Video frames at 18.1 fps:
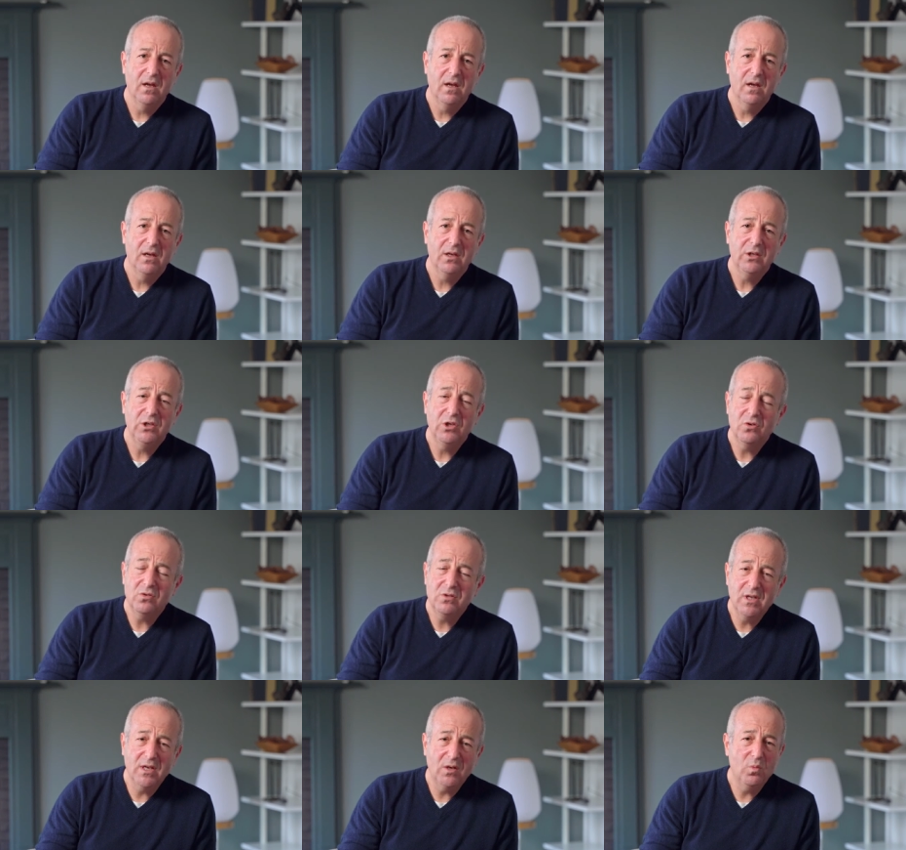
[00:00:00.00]
you
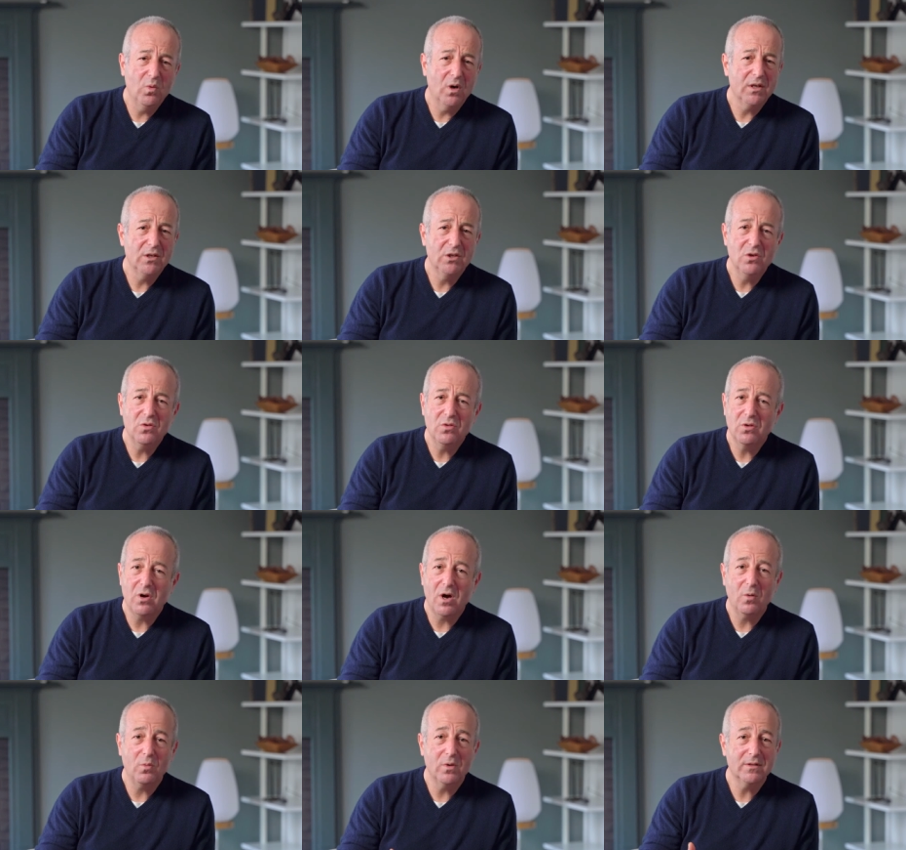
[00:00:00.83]
did what you
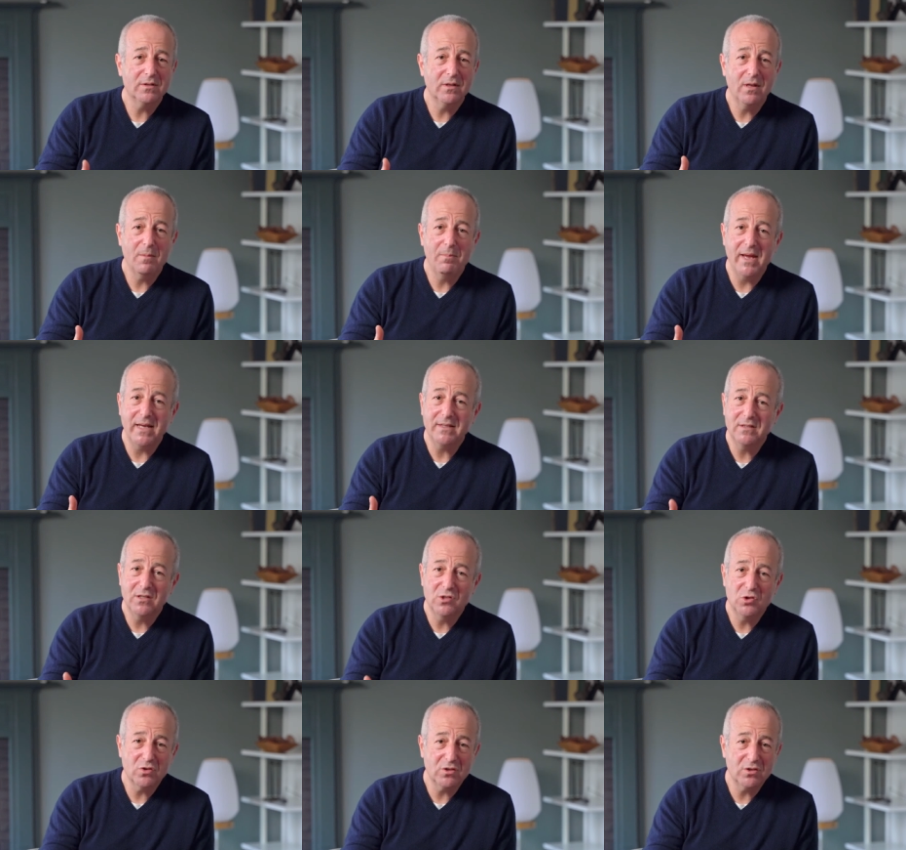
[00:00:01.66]
thought was in the best
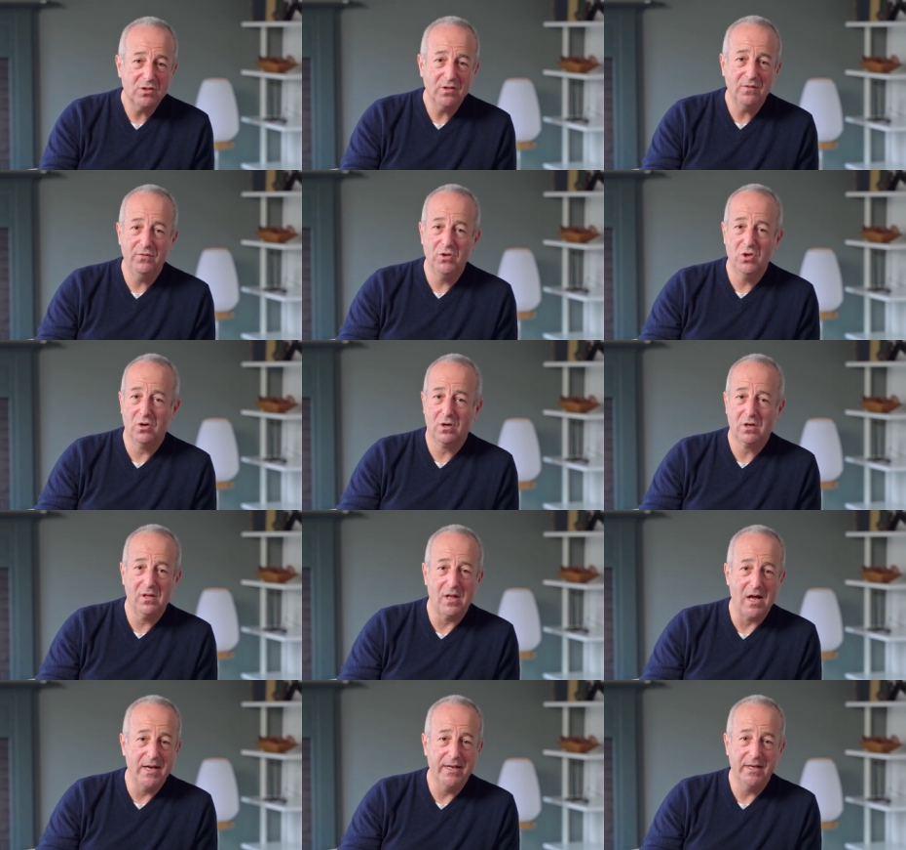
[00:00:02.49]
interest of your
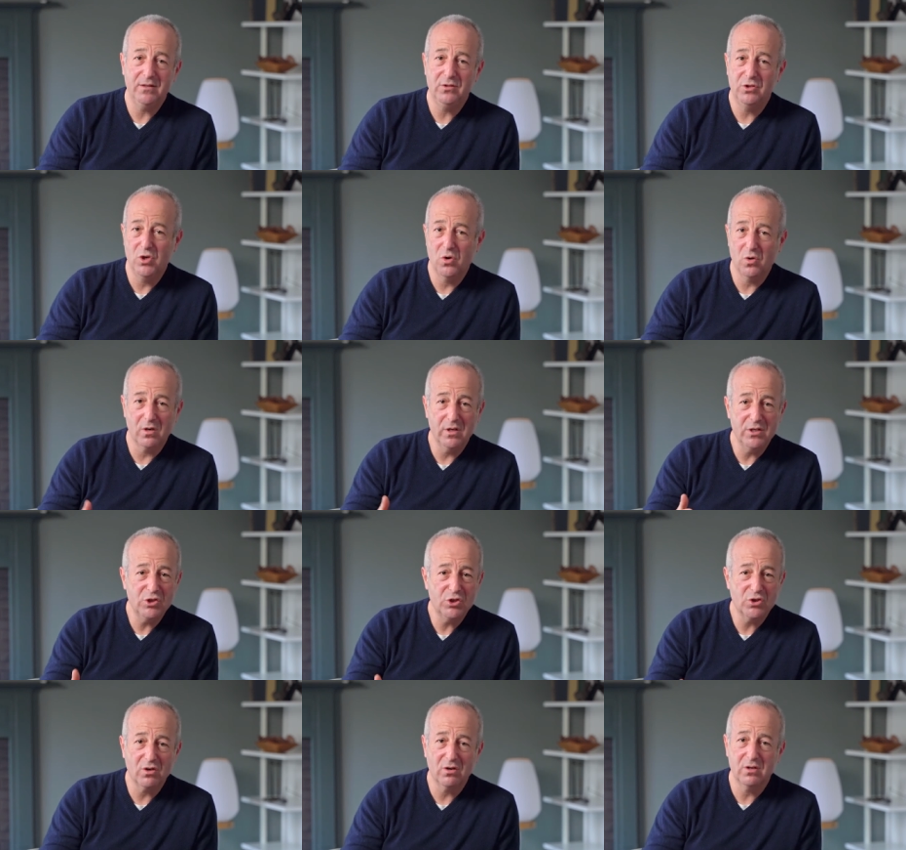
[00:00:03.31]
client, your
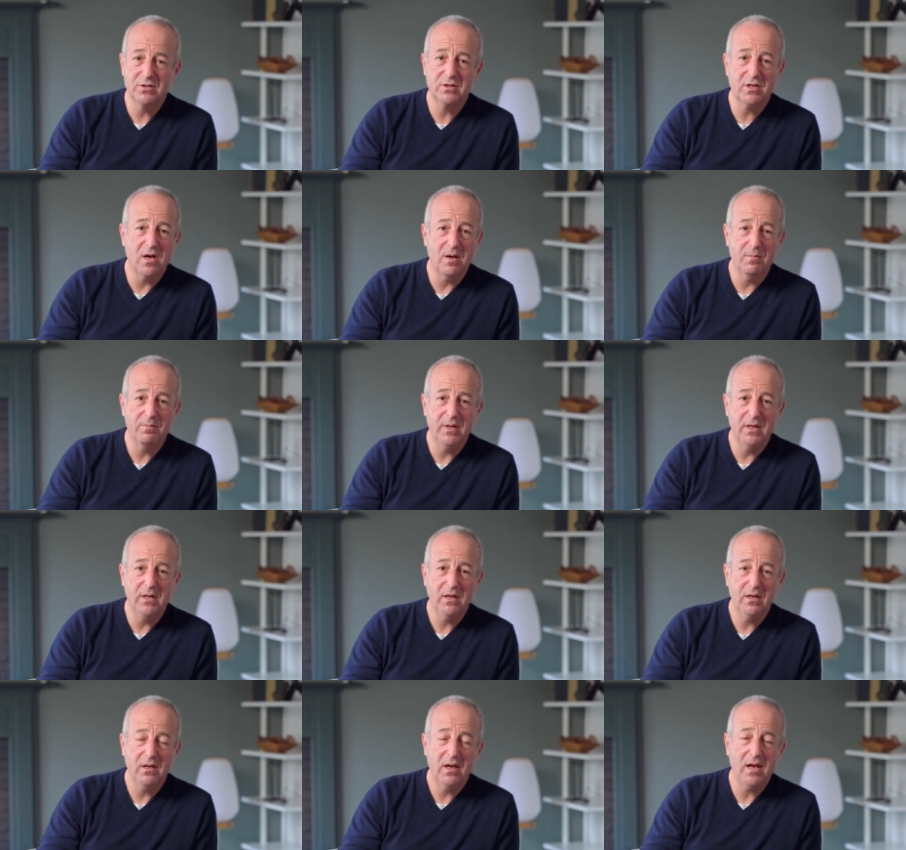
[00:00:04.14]
insurance
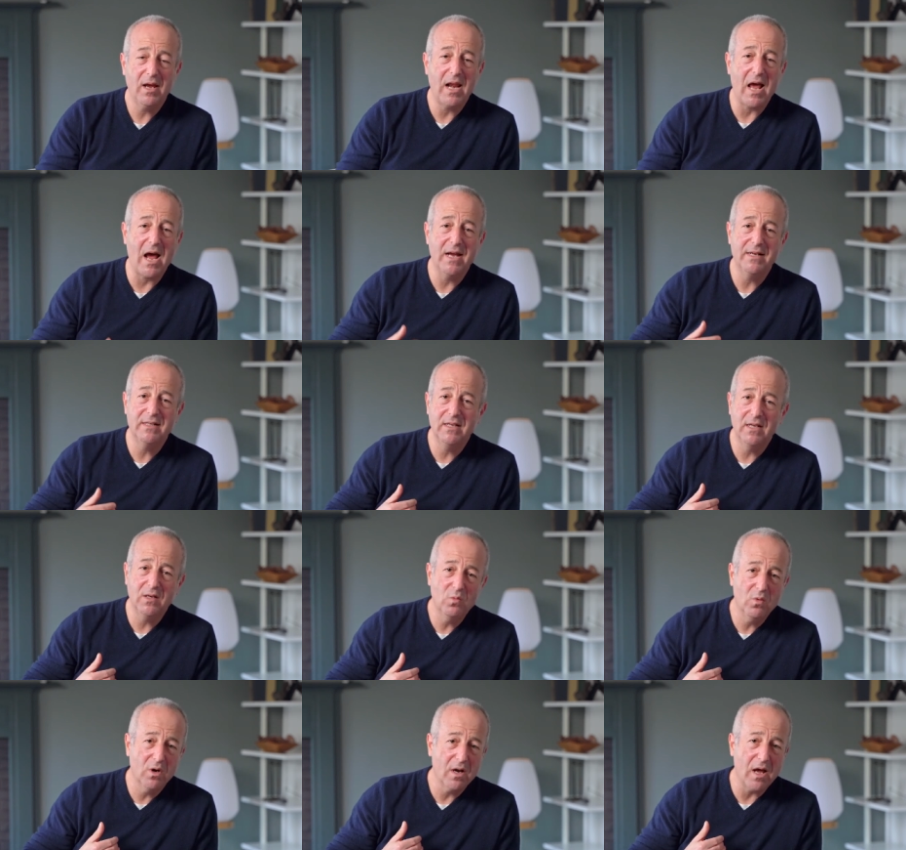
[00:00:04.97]
company, and I
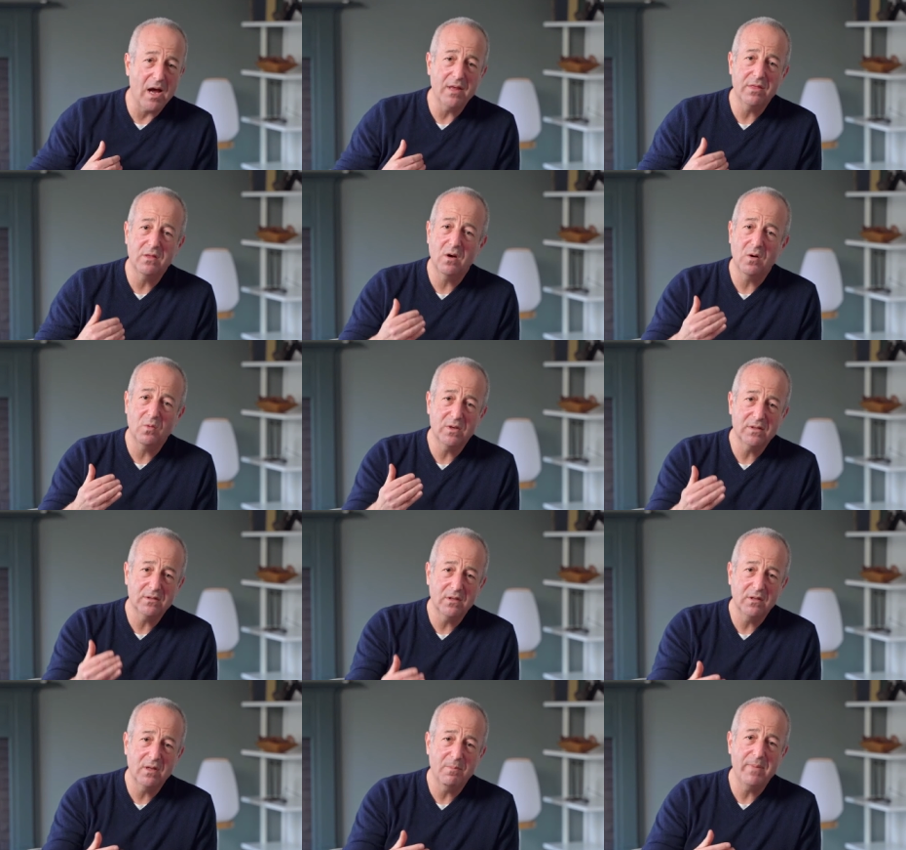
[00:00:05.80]
did what I thought was
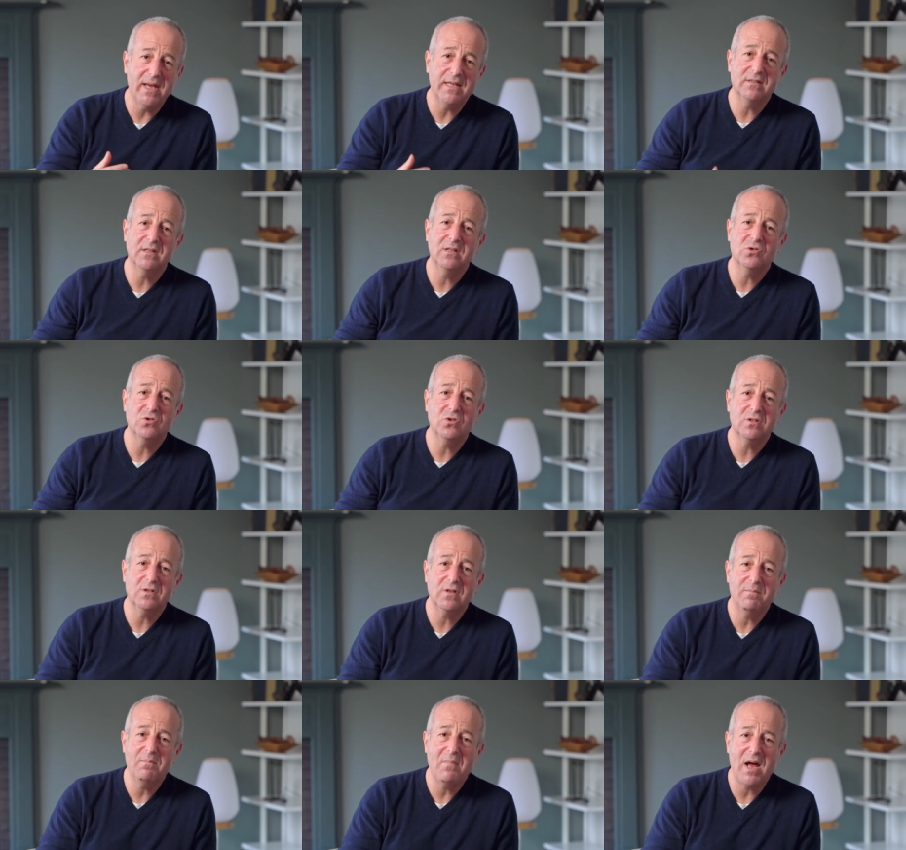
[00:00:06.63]
in the best
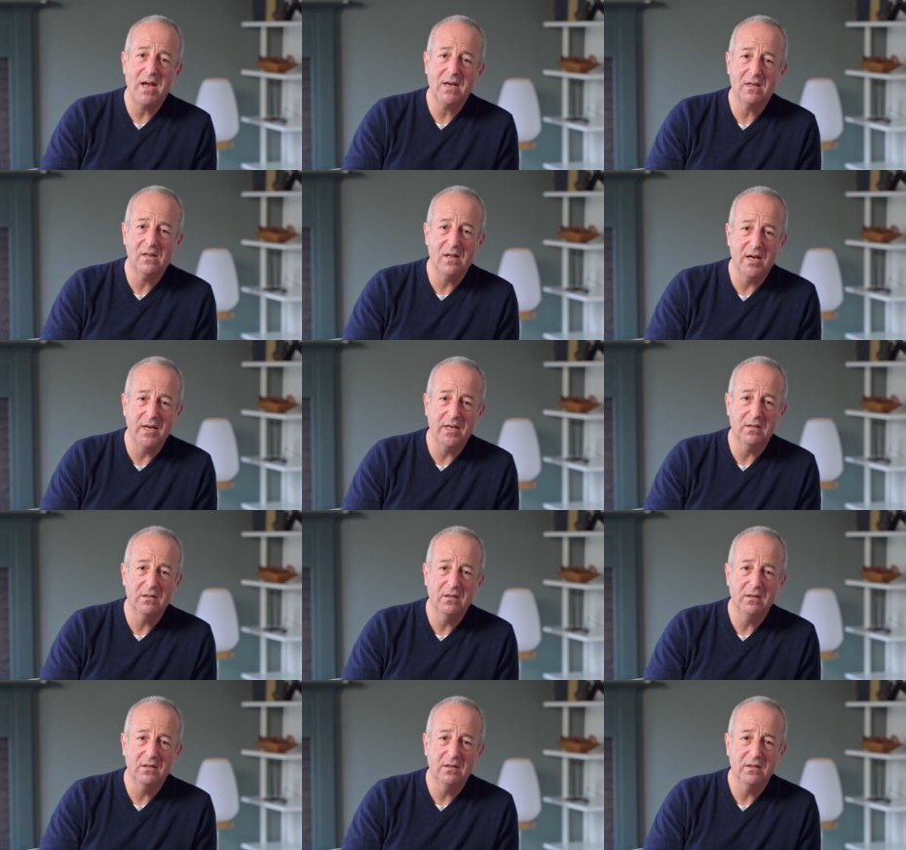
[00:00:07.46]
interest of my client.